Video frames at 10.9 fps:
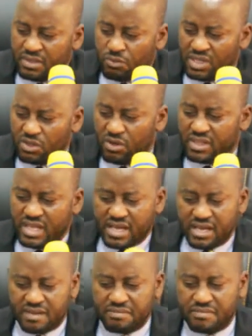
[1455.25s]
One
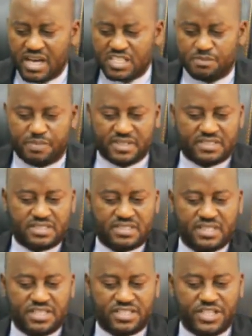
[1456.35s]
other
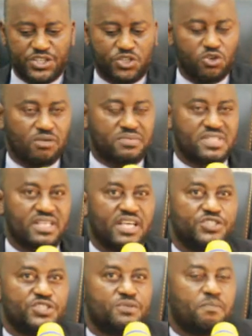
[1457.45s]
aspect is the issue of
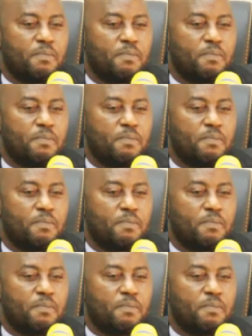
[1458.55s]
synergy